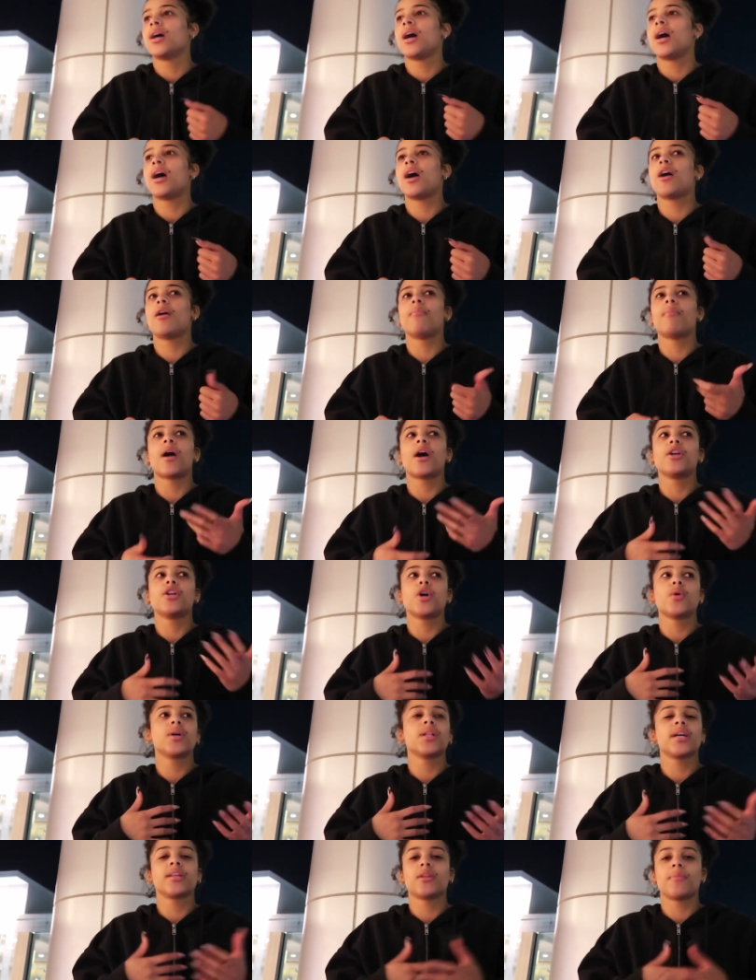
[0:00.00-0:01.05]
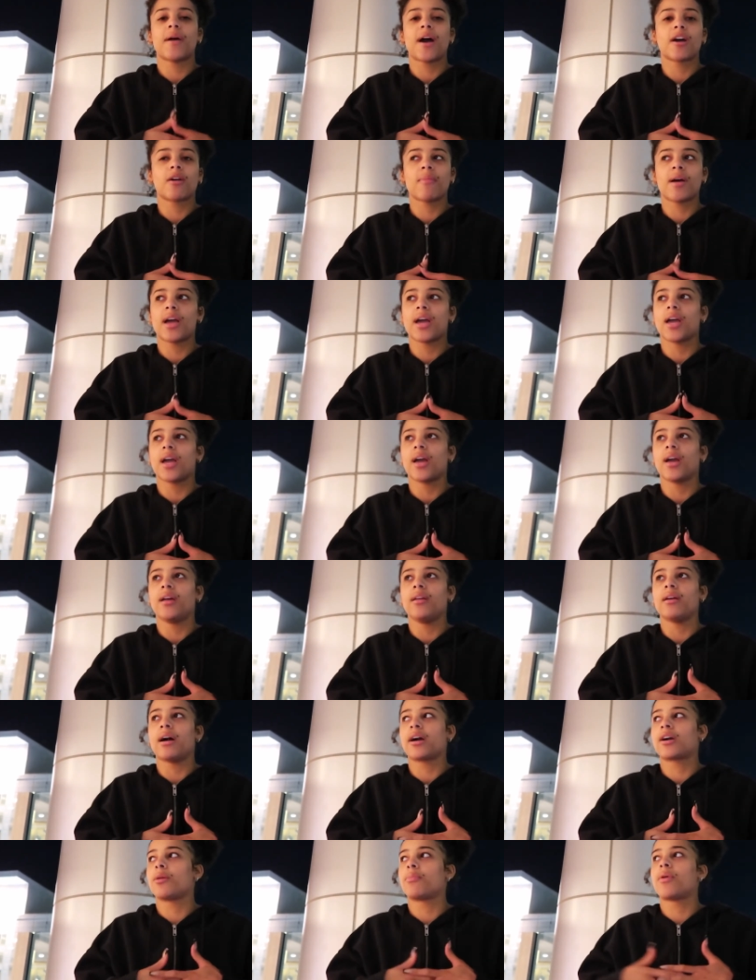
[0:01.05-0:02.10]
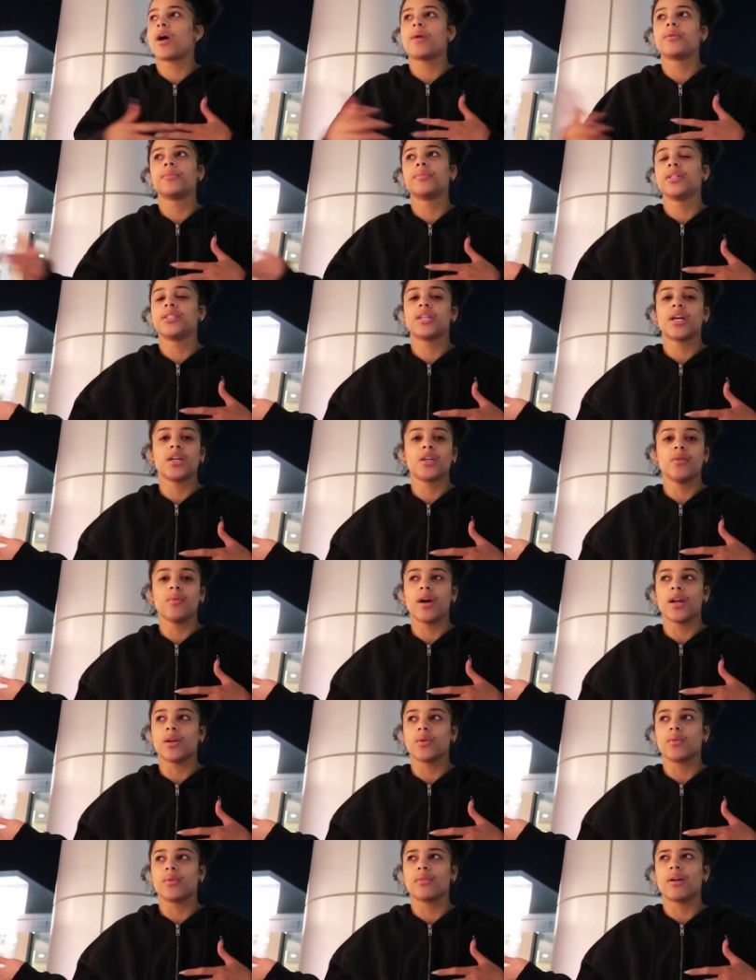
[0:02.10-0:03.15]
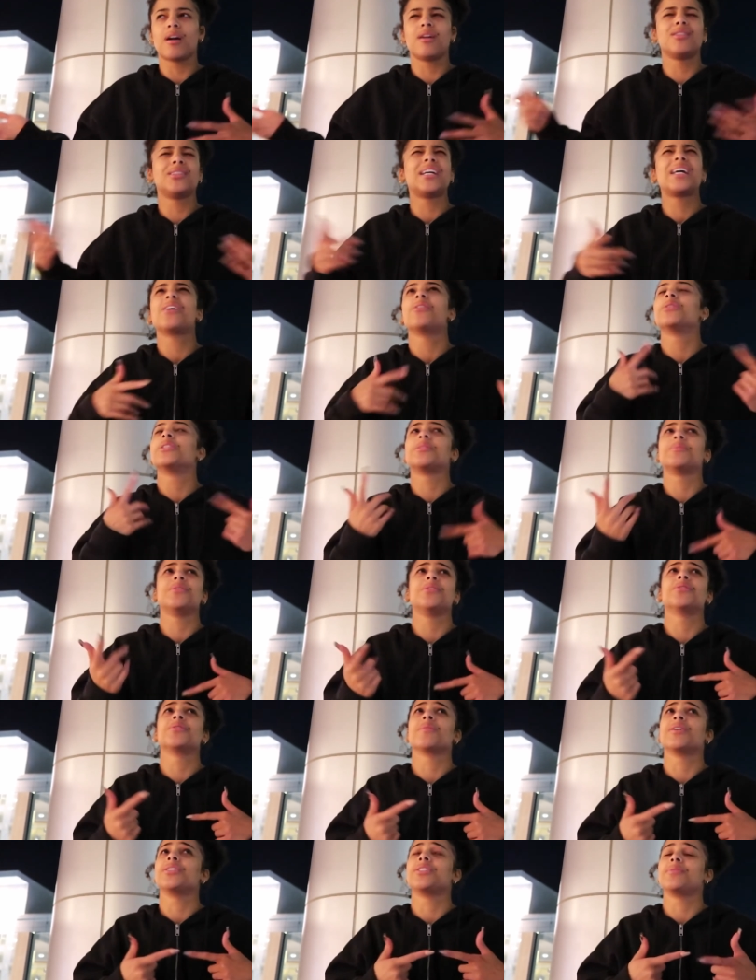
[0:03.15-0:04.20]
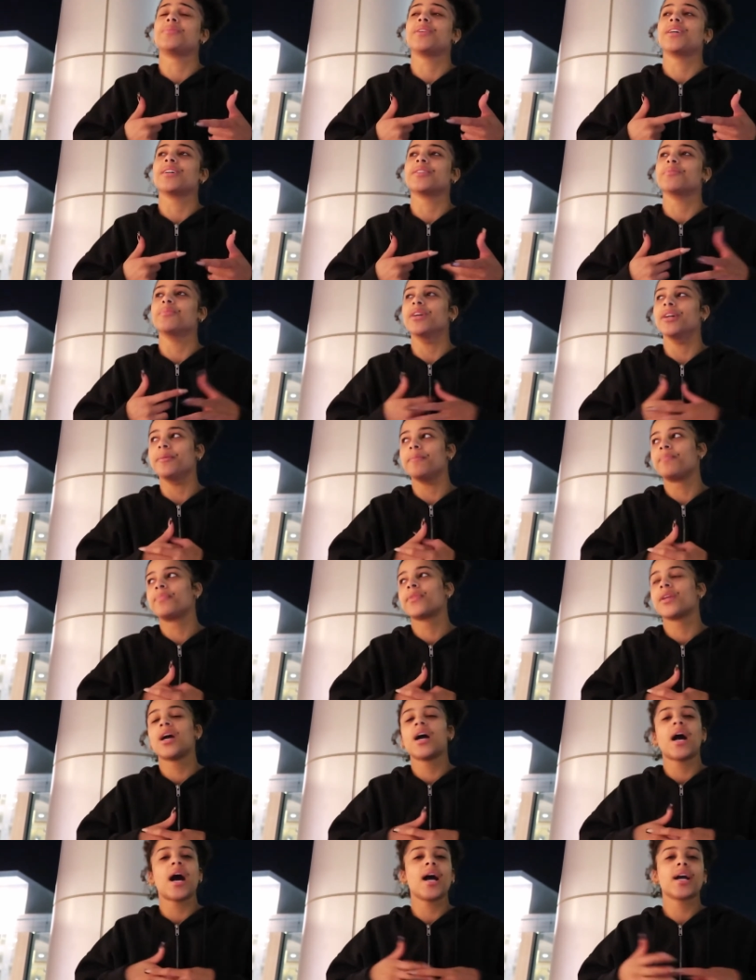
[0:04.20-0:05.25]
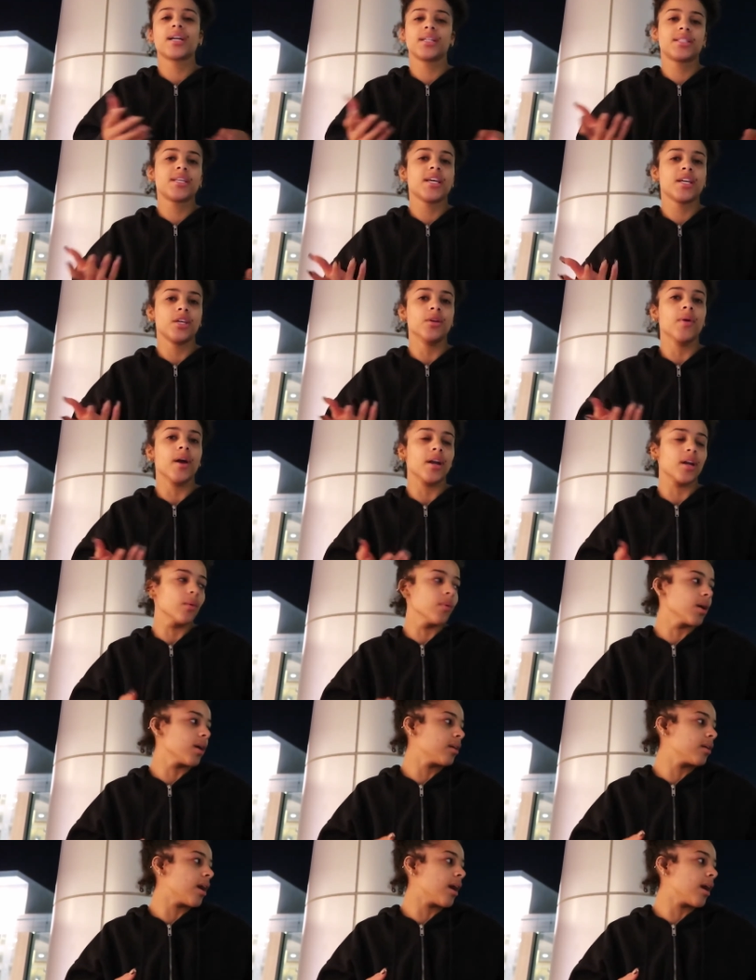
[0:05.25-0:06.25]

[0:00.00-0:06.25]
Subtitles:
I know it like the back of my hand. I could probably take you anywhere. I always be using my GPS, but I could take you anywhere.